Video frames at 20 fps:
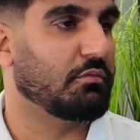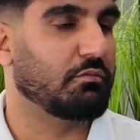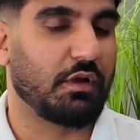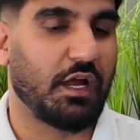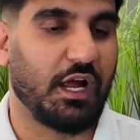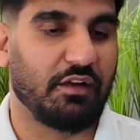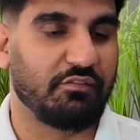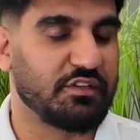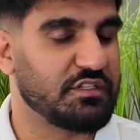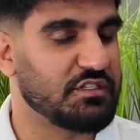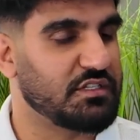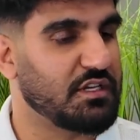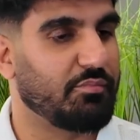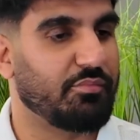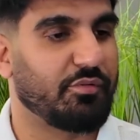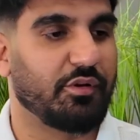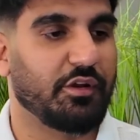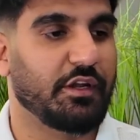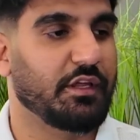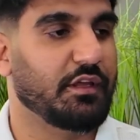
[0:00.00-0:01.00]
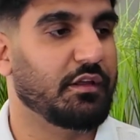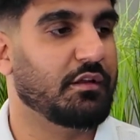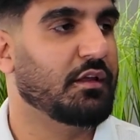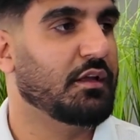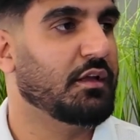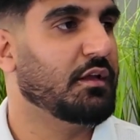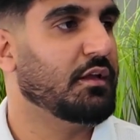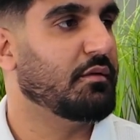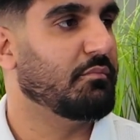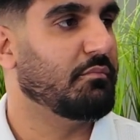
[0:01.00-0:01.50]
have it separated,
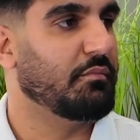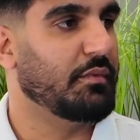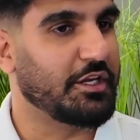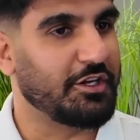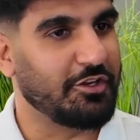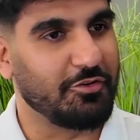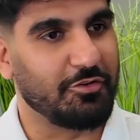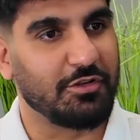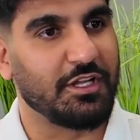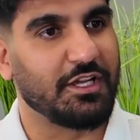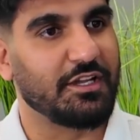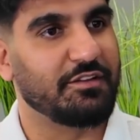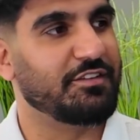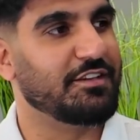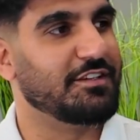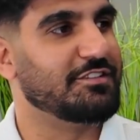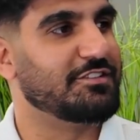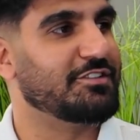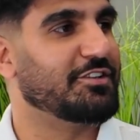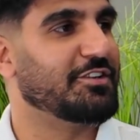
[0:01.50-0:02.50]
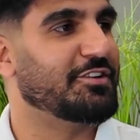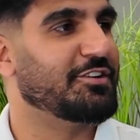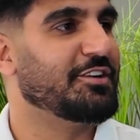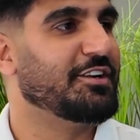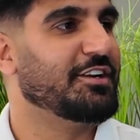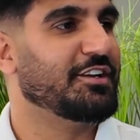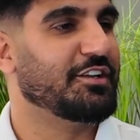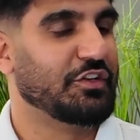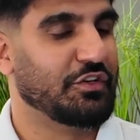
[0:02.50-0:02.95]
make your life easier.